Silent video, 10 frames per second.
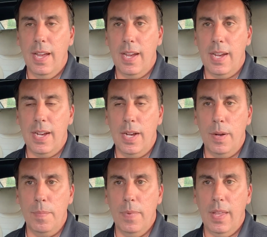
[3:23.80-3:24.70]

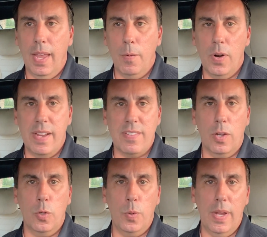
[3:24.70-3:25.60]
Whereas
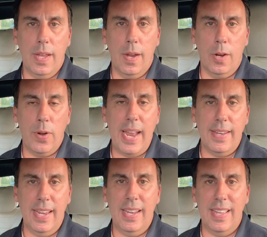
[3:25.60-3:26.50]
a
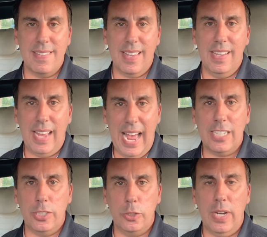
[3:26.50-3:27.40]
grant deed is
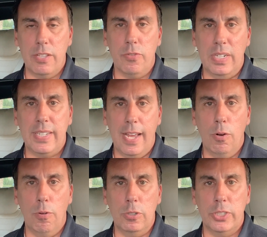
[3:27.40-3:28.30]
actually transferring
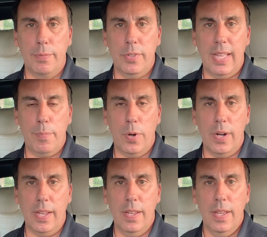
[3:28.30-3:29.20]
title ownership to that
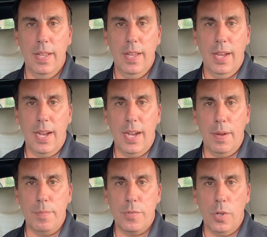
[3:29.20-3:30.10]
party.
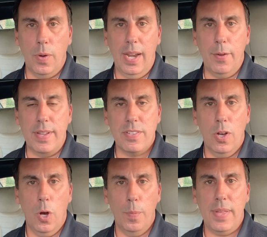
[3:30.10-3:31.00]
So anyways,
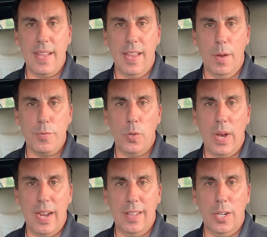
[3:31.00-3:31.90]
hope that helps
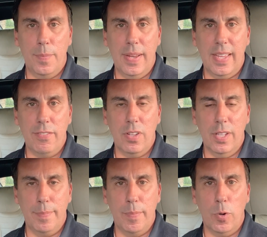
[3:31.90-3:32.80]
you out a little bit, gives you a
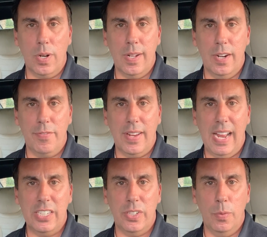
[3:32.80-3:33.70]
little bit more
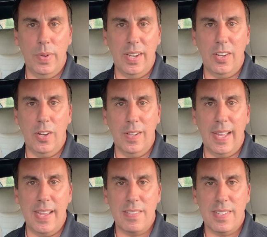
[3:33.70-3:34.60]
clarification when to
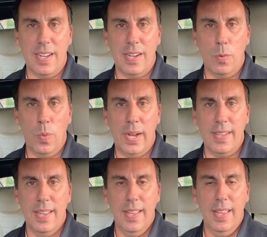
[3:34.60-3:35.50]
utilize
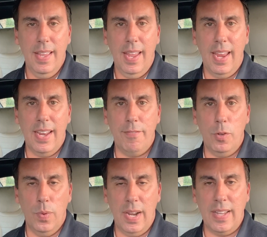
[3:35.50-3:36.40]
what. And if
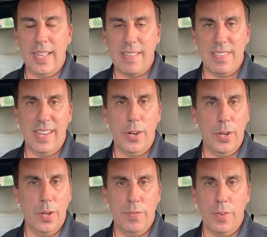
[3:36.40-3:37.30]
you run into that
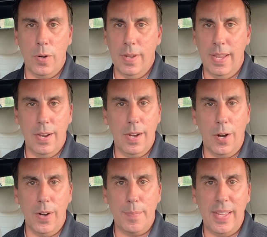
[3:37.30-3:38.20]
scenario of it
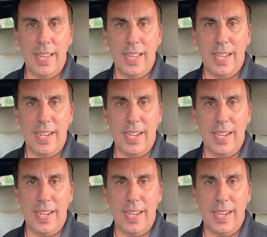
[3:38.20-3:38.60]
already being